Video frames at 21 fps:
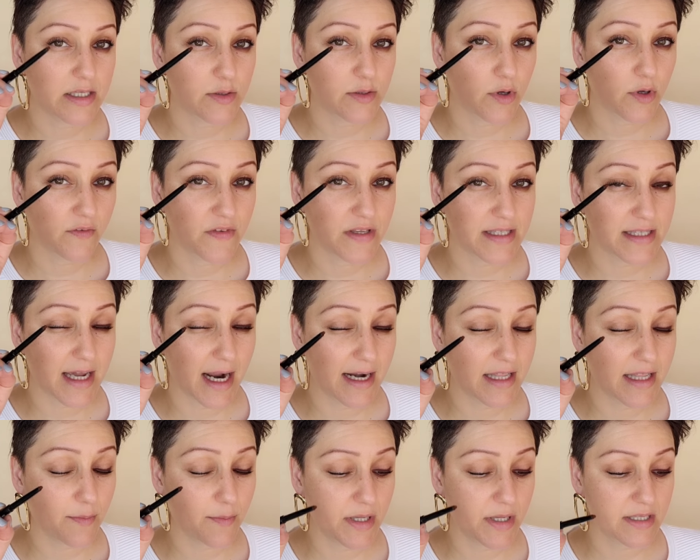I like to work off the
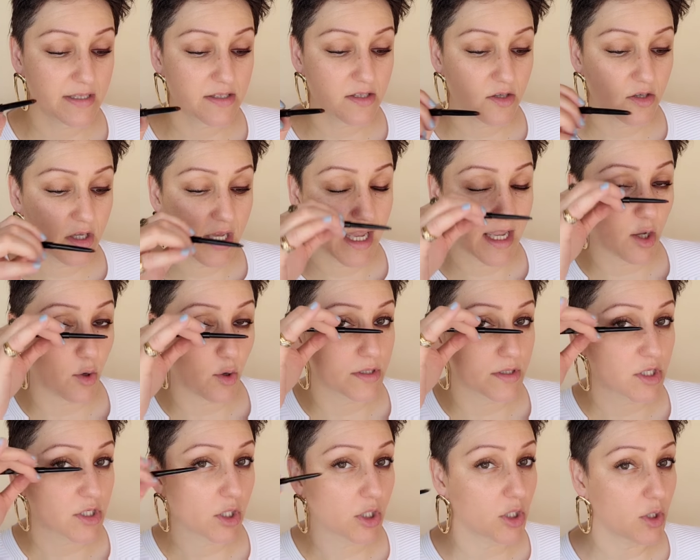side of the pencil and go
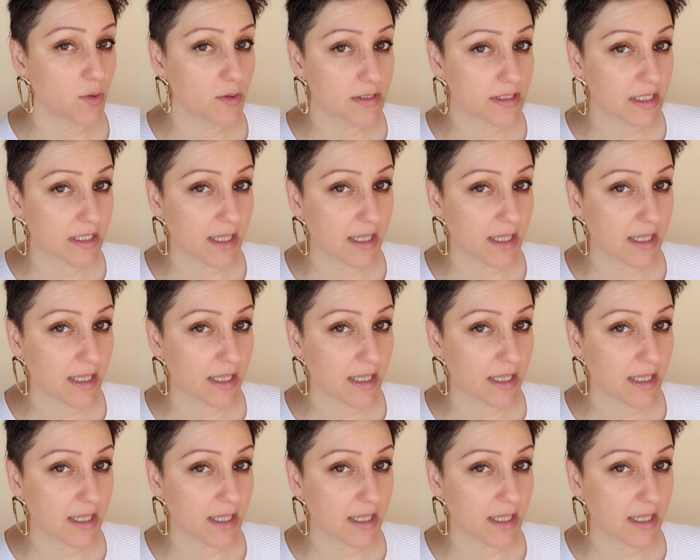as close